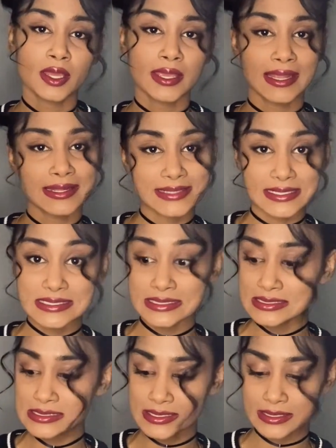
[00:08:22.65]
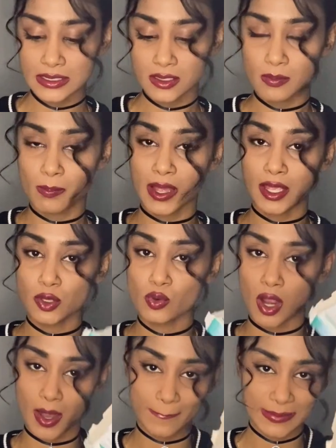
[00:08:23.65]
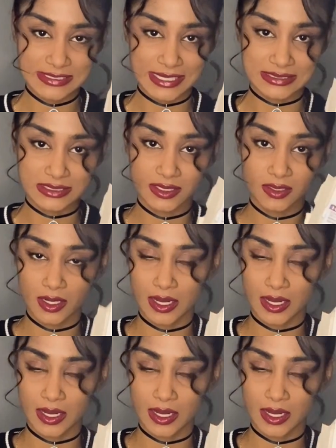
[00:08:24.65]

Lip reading: getting that skin to skin, but you are protected.